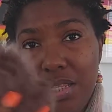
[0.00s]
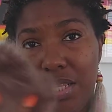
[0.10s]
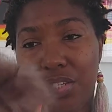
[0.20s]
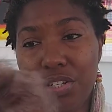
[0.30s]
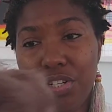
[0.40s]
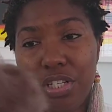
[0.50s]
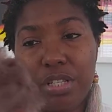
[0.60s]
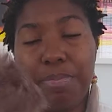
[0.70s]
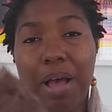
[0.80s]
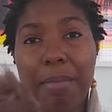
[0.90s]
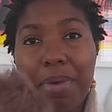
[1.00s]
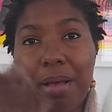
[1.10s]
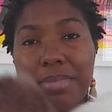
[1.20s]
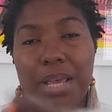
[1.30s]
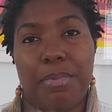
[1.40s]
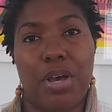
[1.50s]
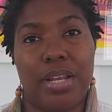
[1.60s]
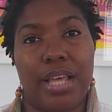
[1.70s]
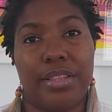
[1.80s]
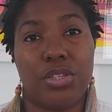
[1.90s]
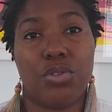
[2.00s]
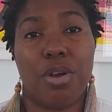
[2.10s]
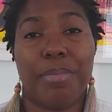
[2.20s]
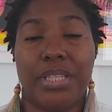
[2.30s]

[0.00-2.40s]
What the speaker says: These are just the pom-poms I bought at the store,